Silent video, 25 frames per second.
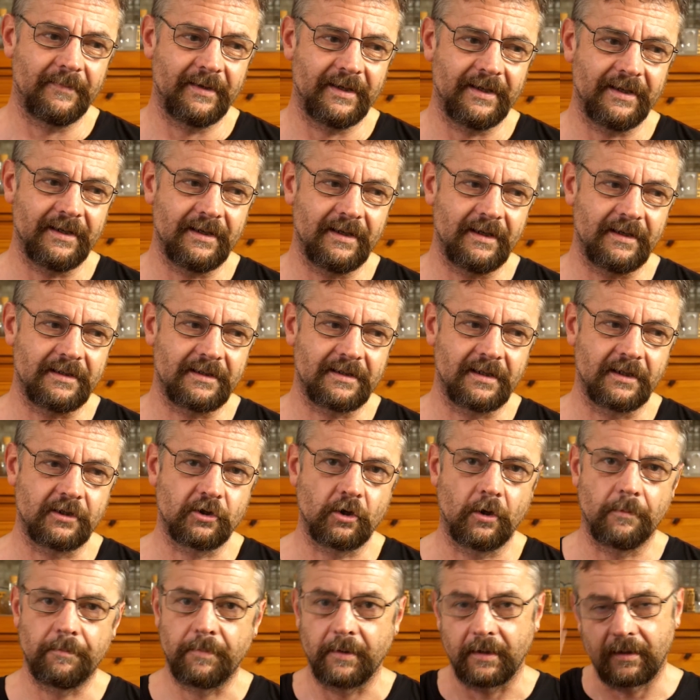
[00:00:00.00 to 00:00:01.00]
It's a
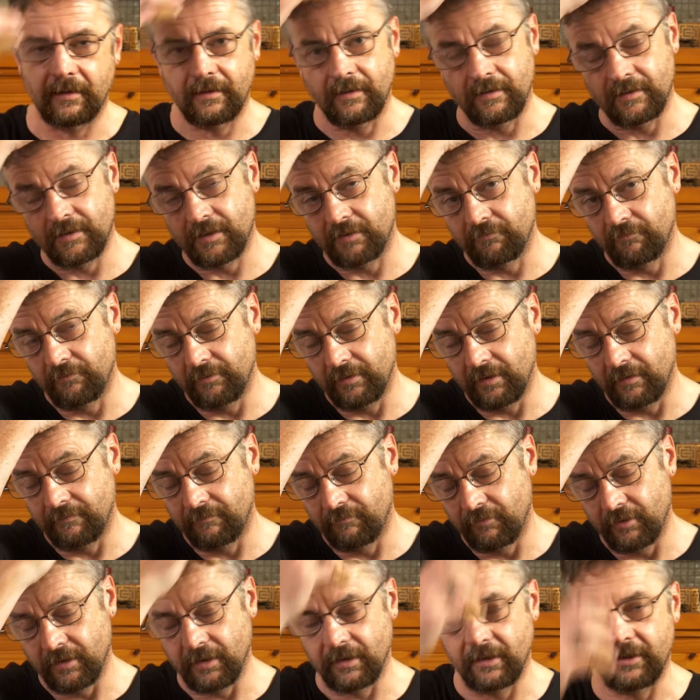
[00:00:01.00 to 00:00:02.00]
topic that's
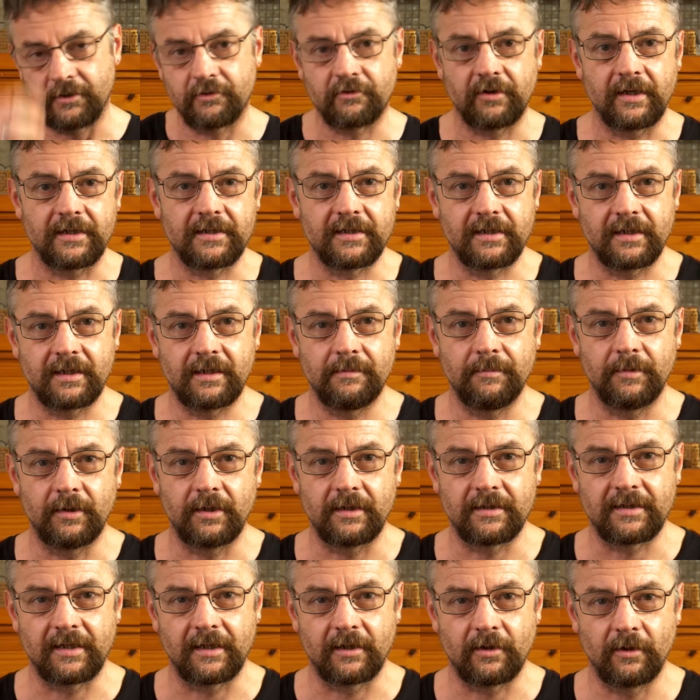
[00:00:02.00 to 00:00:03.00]
of real interest to
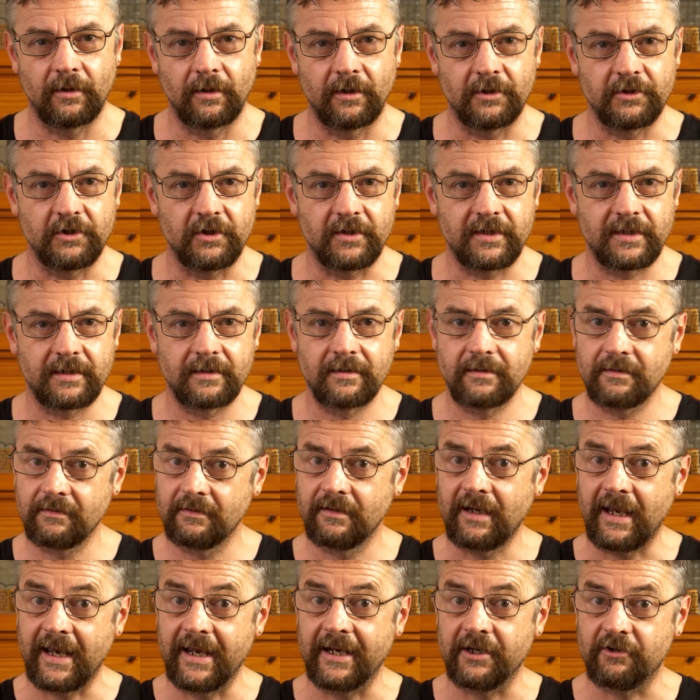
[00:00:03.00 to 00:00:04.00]
community psychologists,
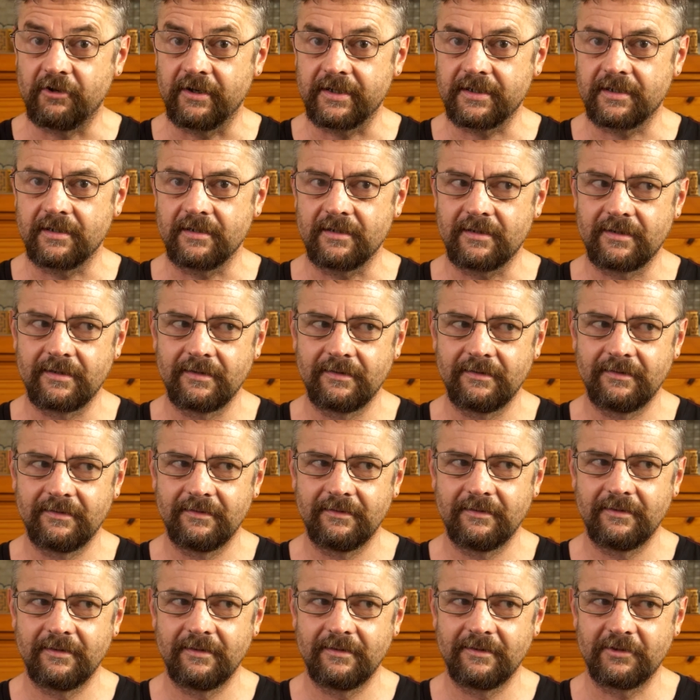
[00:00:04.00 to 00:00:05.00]
hairdressers,
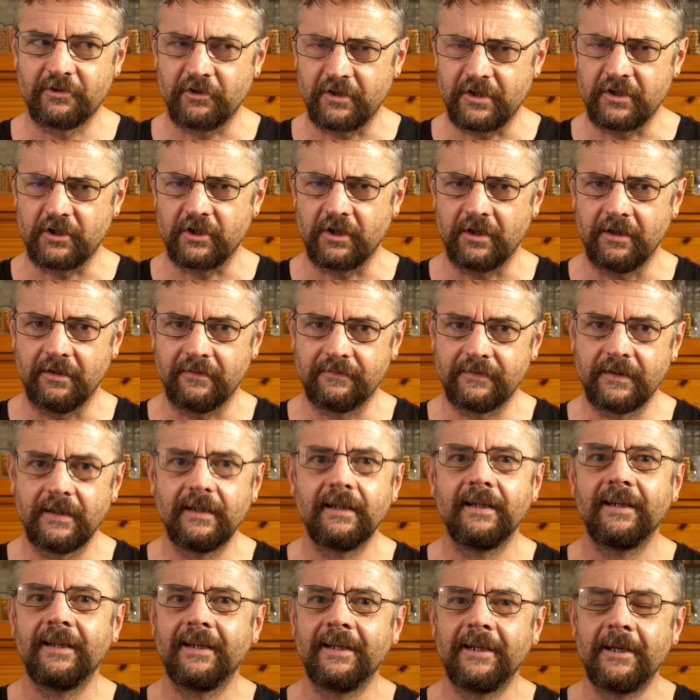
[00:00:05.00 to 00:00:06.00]
strangely enough.
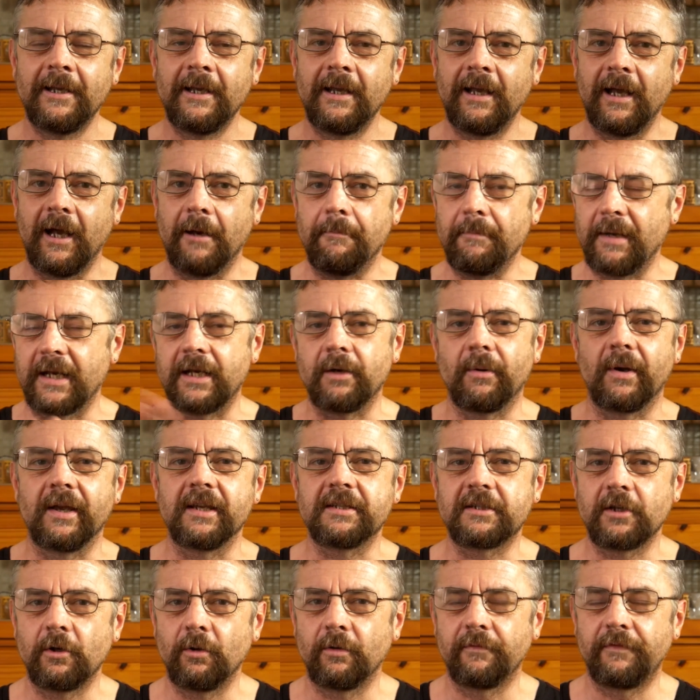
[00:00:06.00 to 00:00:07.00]
Anyway,
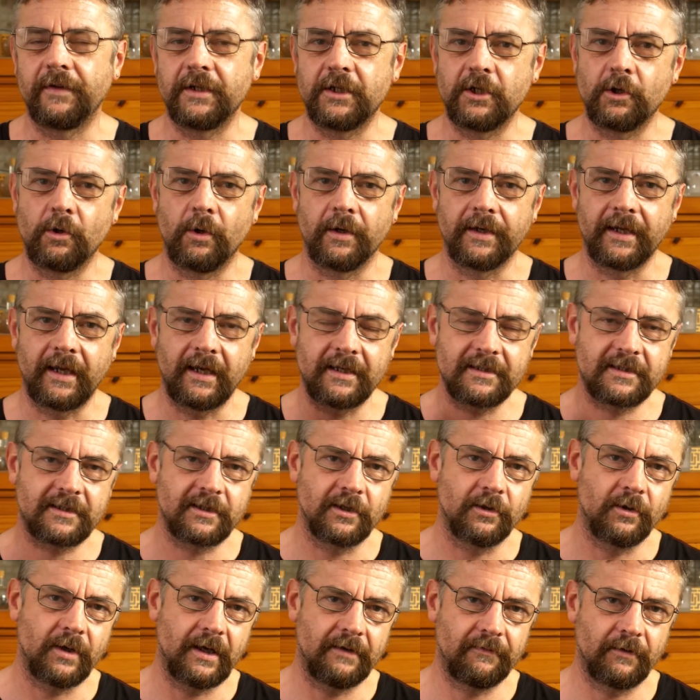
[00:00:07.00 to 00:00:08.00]
it's a whole video on that,
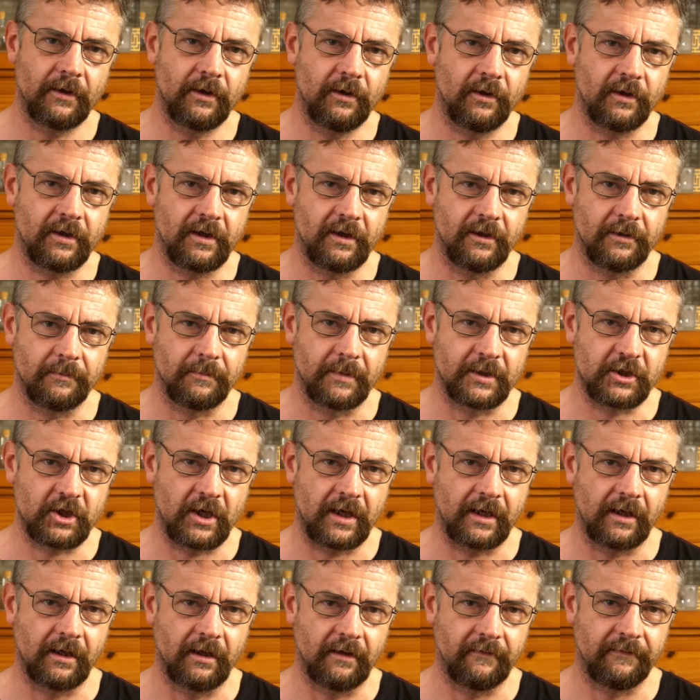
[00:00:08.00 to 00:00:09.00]
so have a look on my
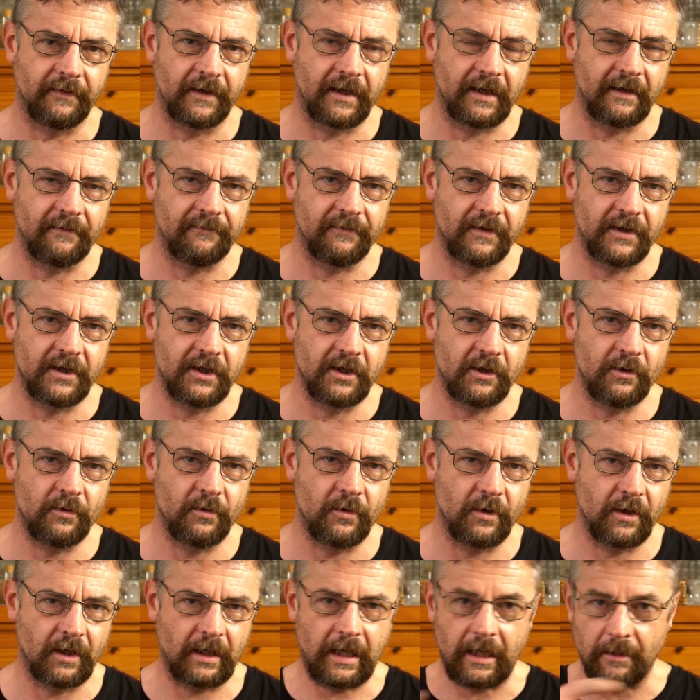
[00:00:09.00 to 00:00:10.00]
channel for that
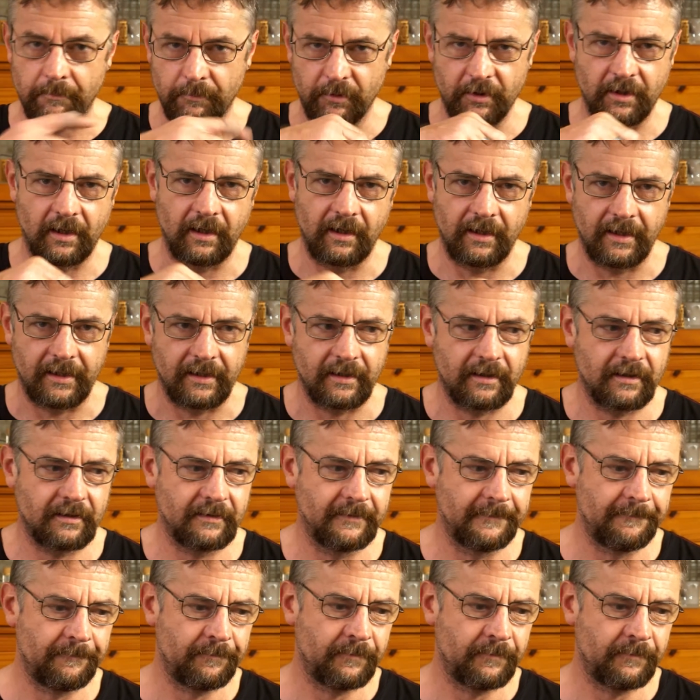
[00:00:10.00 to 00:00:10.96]
video. I'll put a link